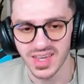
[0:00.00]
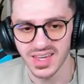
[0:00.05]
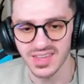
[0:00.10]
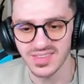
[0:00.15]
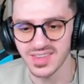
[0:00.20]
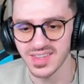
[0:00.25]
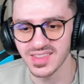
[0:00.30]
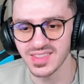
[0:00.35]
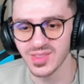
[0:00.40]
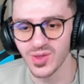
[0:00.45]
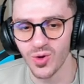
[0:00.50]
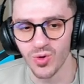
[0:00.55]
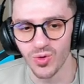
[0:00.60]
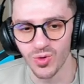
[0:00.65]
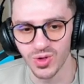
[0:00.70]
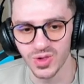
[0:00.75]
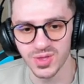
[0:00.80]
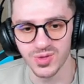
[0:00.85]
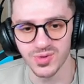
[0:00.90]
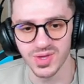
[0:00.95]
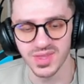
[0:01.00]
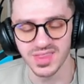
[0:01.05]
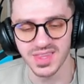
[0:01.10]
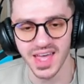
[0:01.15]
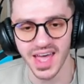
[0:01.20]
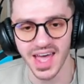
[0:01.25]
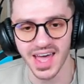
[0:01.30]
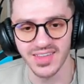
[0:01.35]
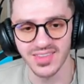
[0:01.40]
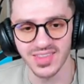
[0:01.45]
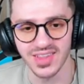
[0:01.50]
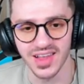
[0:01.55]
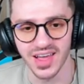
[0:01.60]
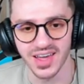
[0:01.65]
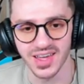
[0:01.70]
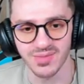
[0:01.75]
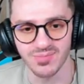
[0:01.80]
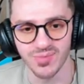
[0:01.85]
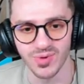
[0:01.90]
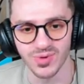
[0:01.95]
It didn't hold you in the hand
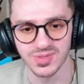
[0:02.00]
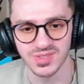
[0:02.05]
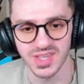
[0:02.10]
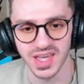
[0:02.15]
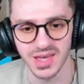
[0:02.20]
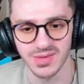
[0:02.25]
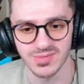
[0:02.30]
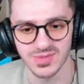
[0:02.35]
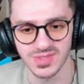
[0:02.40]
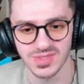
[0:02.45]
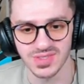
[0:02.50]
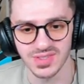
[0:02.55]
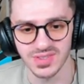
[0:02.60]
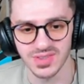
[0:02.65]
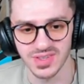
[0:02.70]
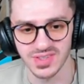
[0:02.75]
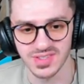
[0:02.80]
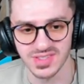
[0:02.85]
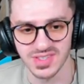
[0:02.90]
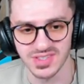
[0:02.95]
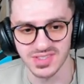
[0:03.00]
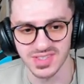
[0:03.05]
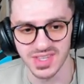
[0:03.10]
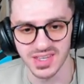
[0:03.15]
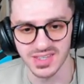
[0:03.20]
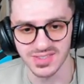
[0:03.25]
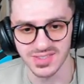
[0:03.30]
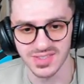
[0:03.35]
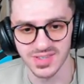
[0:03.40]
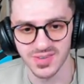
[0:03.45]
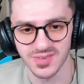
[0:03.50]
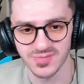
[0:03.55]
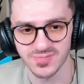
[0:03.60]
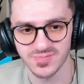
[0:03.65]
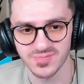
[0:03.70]
like most games does yeah. these days.